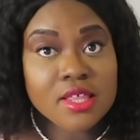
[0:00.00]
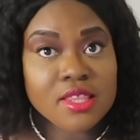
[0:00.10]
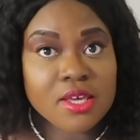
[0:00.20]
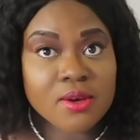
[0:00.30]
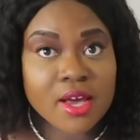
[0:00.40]

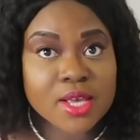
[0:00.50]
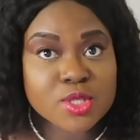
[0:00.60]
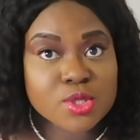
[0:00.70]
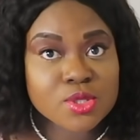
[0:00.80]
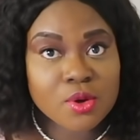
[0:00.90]
Thank you
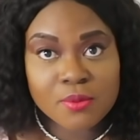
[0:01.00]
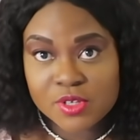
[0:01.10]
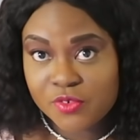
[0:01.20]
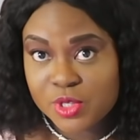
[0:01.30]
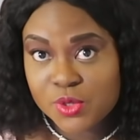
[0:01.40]
guys so
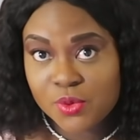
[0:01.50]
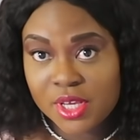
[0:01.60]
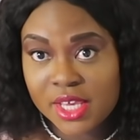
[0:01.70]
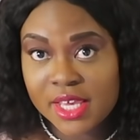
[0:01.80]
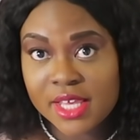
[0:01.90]
much for
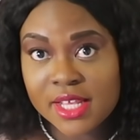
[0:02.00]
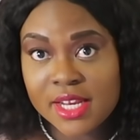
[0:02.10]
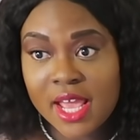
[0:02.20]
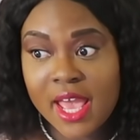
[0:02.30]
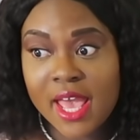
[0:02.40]
tuning
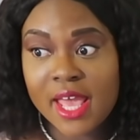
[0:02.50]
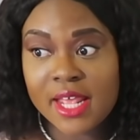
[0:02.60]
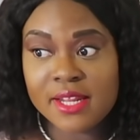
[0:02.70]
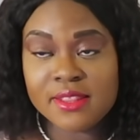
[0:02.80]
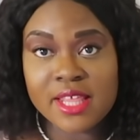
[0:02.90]
in,
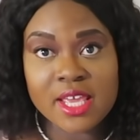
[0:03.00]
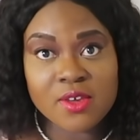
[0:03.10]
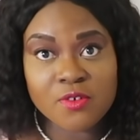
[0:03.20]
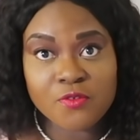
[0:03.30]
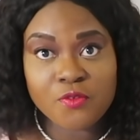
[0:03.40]
and
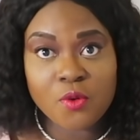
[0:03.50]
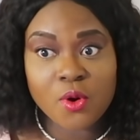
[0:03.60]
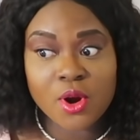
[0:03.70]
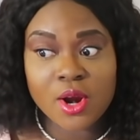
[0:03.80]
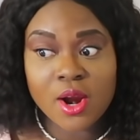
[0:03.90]
thank you
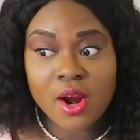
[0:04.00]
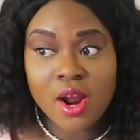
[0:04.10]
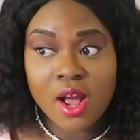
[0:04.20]
for